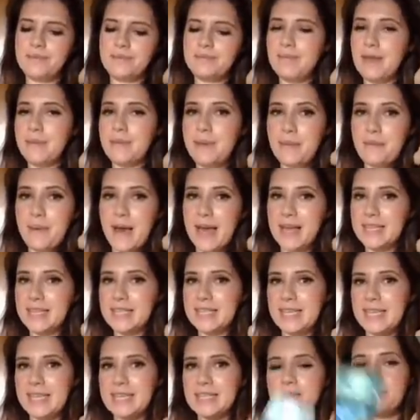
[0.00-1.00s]
Maybe a
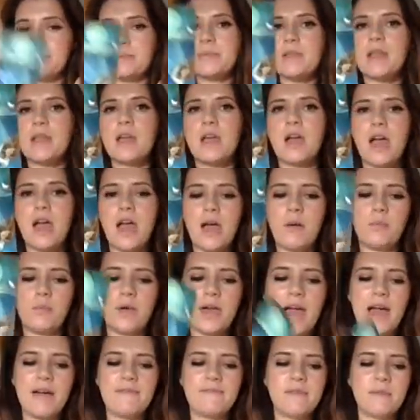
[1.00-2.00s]
Pisces.
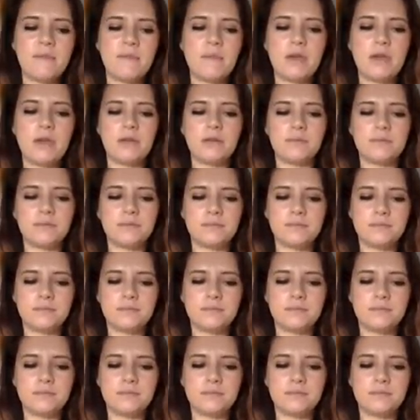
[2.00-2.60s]
We have the Moon.